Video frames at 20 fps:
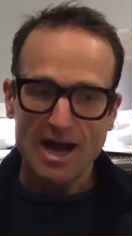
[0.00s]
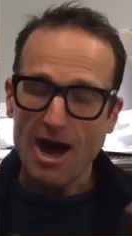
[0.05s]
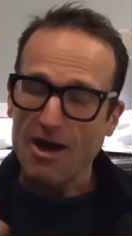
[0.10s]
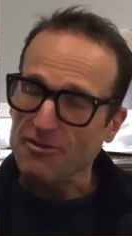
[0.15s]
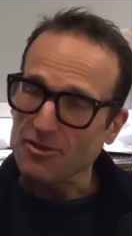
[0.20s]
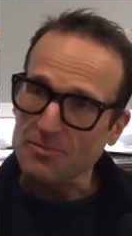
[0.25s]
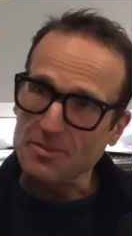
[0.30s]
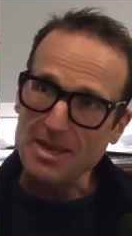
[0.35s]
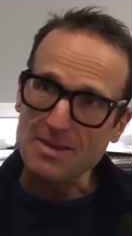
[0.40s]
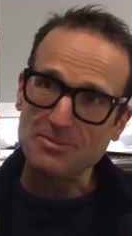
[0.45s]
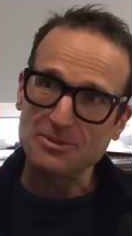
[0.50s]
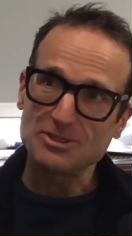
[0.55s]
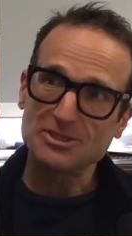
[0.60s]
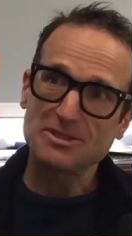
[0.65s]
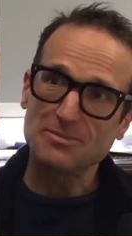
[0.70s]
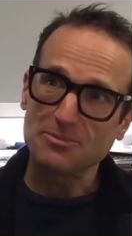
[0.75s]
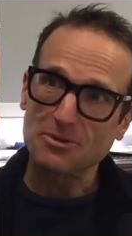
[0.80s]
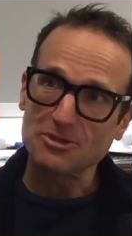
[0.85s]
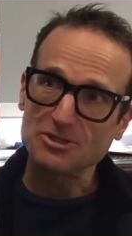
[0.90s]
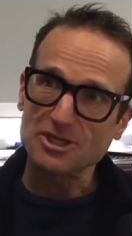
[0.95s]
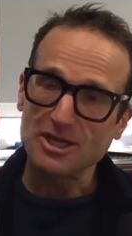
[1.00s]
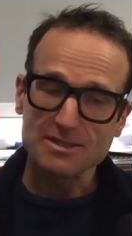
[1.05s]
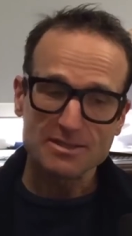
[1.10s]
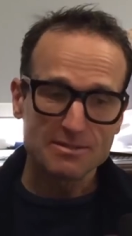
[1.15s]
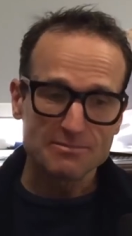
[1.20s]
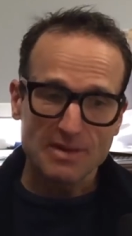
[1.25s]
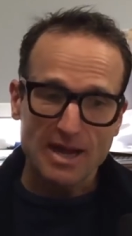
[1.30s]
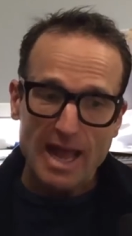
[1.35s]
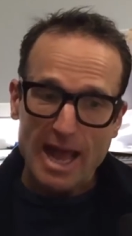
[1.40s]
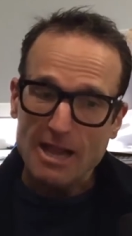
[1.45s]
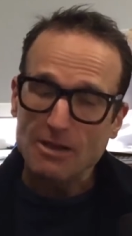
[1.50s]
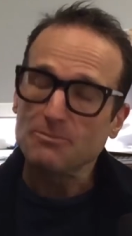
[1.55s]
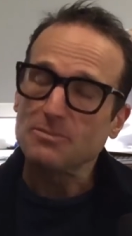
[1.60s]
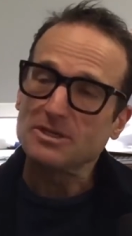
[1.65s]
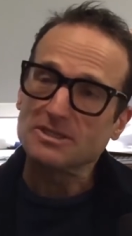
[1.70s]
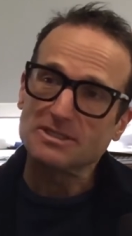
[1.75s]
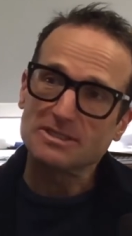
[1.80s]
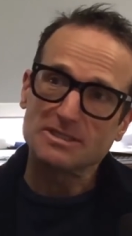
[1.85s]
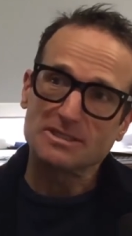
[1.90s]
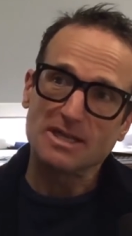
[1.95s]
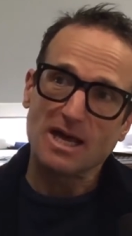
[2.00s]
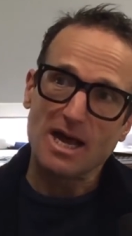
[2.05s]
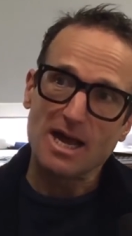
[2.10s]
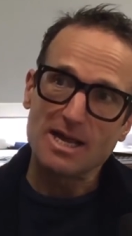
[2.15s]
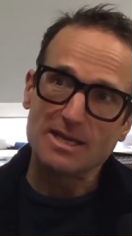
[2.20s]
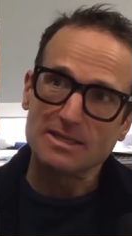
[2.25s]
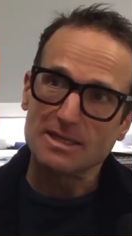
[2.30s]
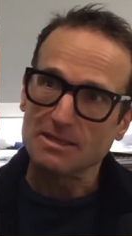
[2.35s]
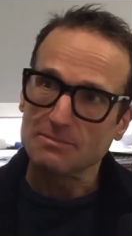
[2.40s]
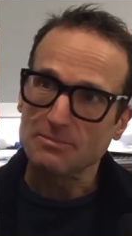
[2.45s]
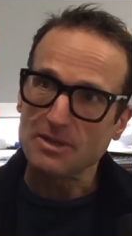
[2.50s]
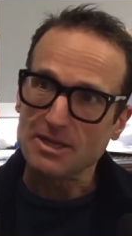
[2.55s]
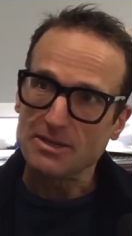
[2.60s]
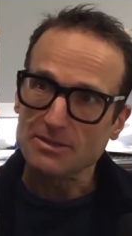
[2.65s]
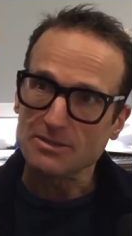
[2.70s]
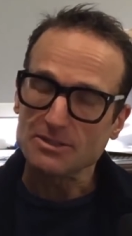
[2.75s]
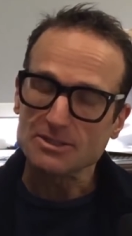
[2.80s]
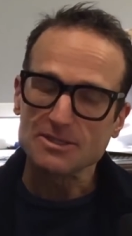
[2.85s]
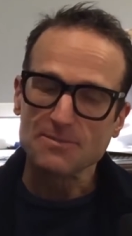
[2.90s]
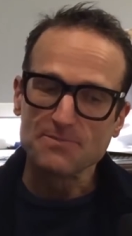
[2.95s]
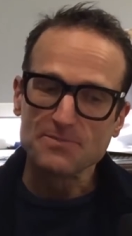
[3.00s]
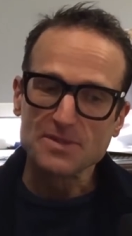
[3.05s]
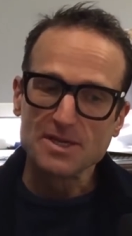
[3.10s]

other people to the project that might help us design and build.